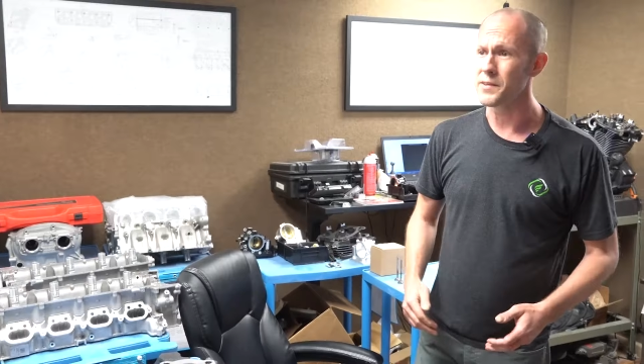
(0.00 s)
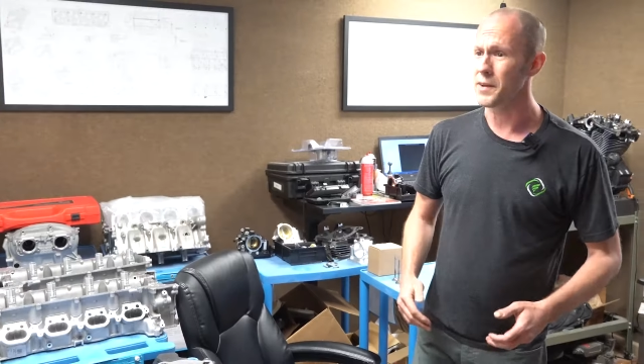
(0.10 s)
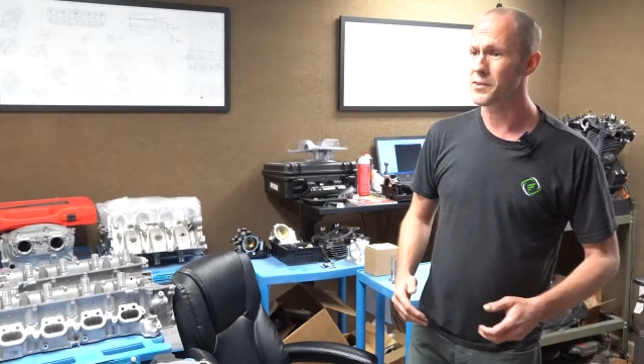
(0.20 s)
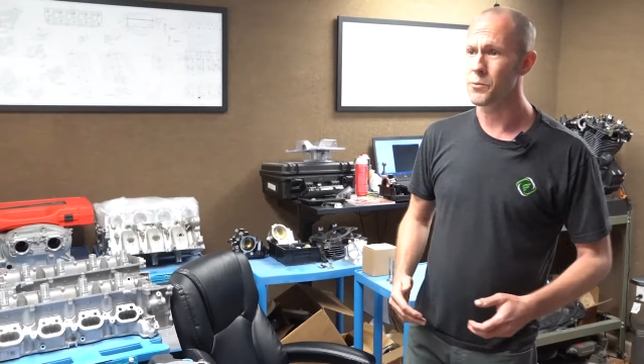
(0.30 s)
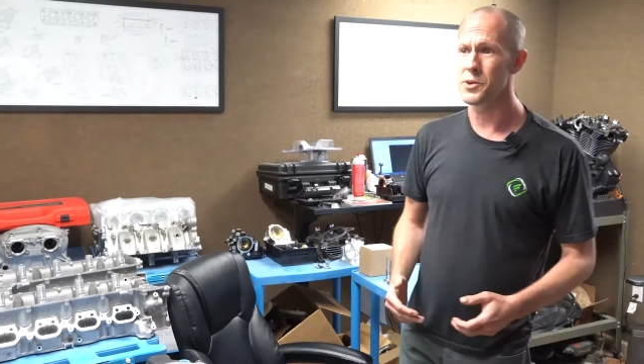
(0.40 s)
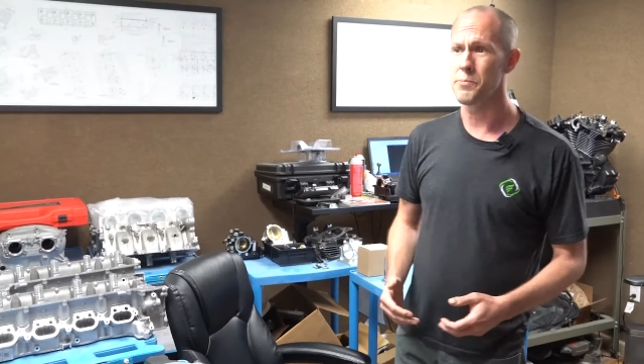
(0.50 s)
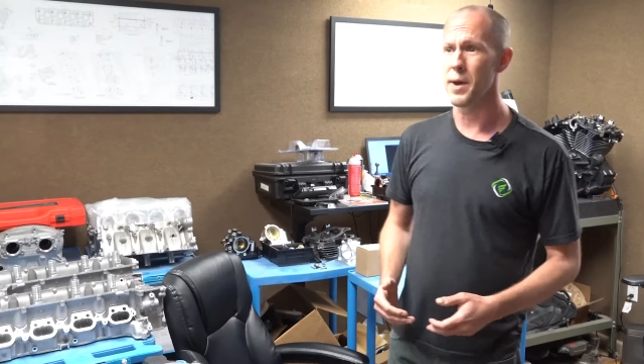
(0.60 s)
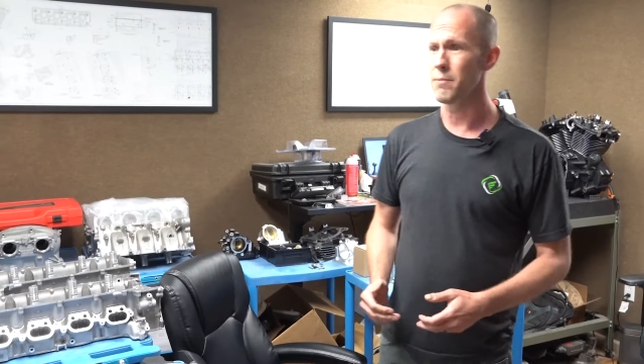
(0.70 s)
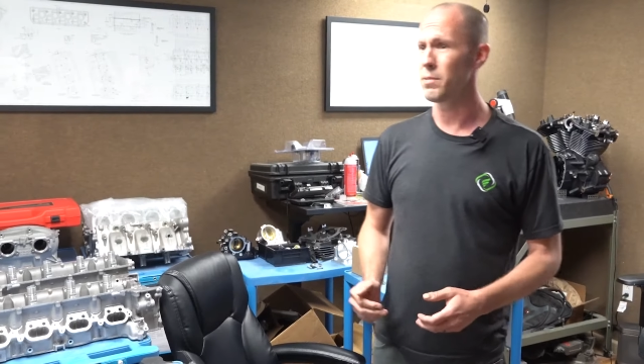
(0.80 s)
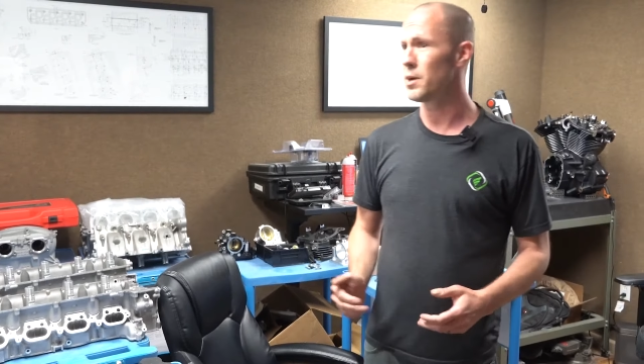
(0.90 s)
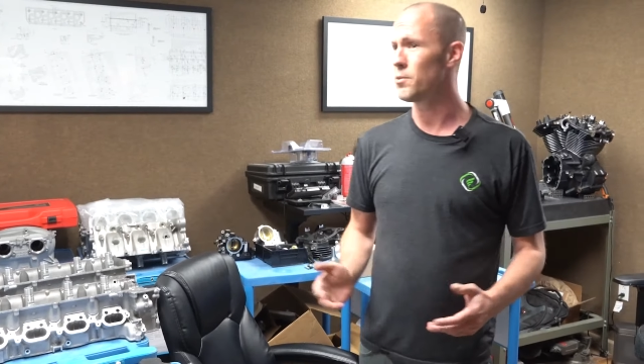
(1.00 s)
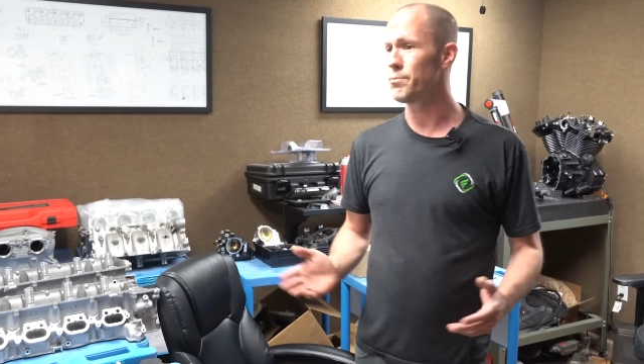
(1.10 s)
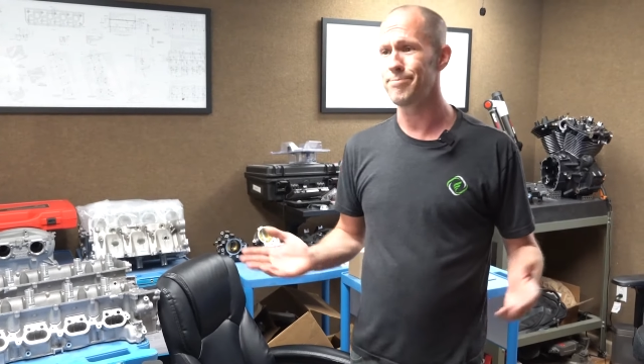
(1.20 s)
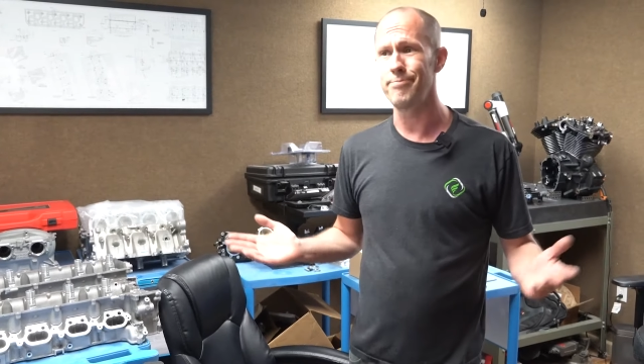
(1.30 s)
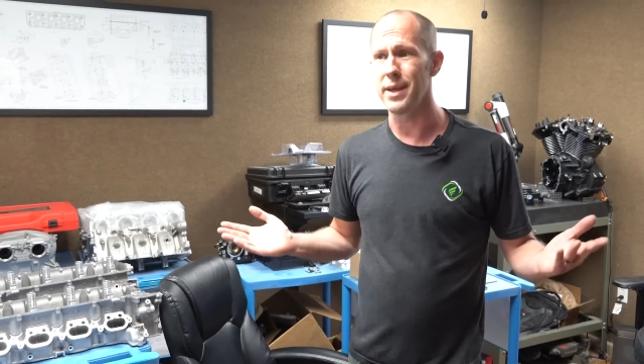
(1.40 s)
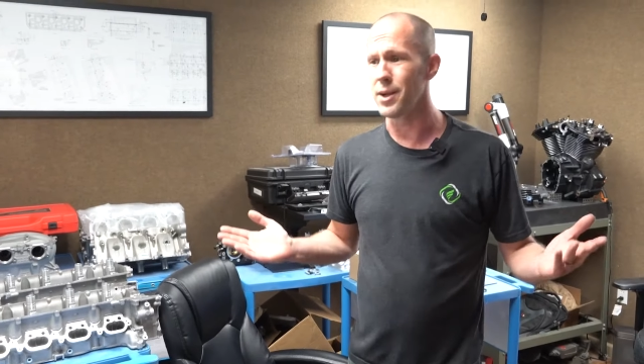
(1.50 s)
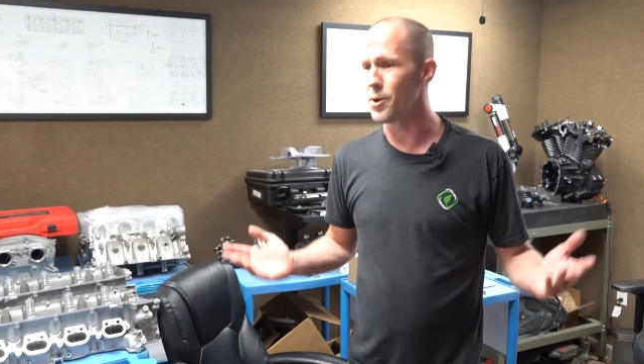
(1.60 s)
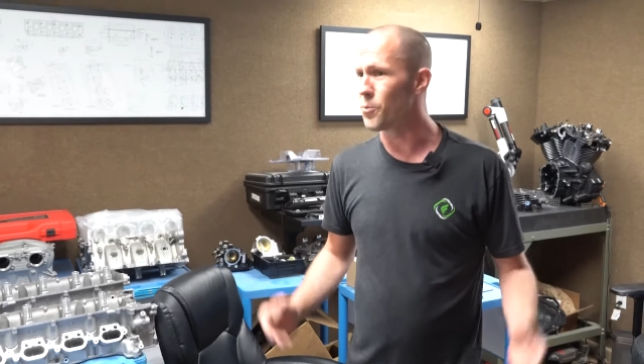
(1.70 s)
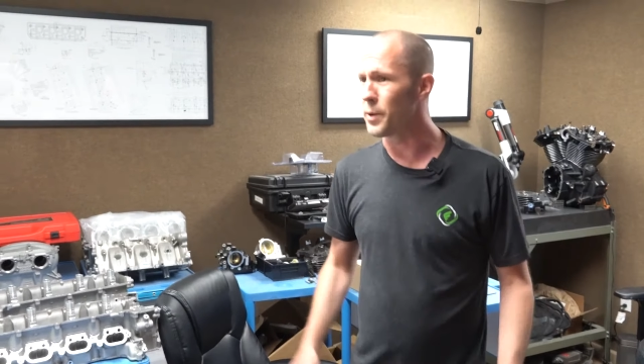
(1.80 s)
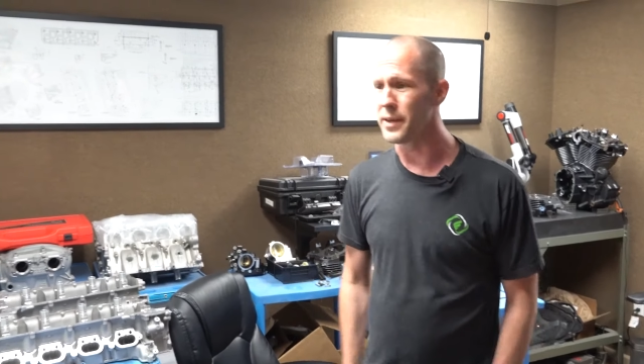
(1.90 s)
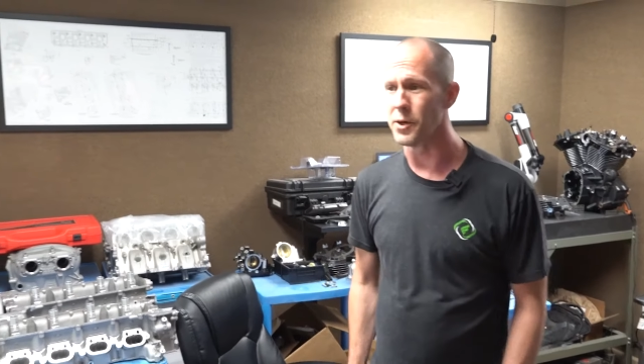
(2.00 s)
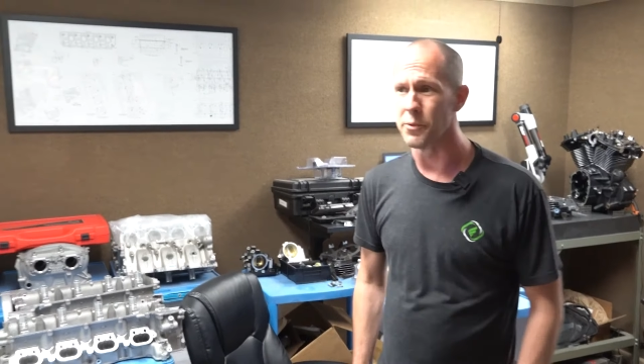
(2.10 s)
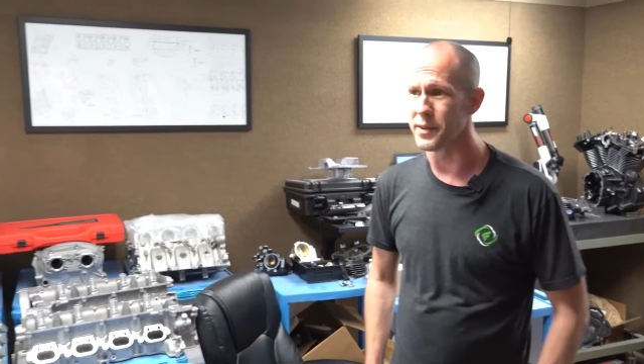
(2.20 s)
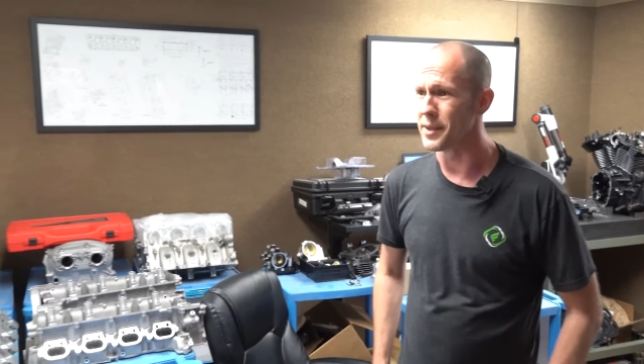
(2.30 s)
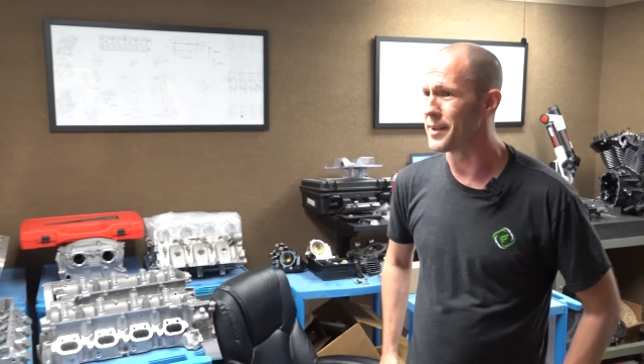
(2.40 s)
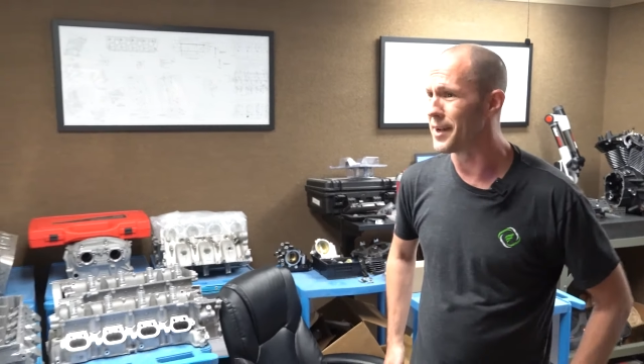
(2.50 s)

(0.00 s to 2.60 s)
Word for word: suck, squish, bang, blow, you know, we deal with it.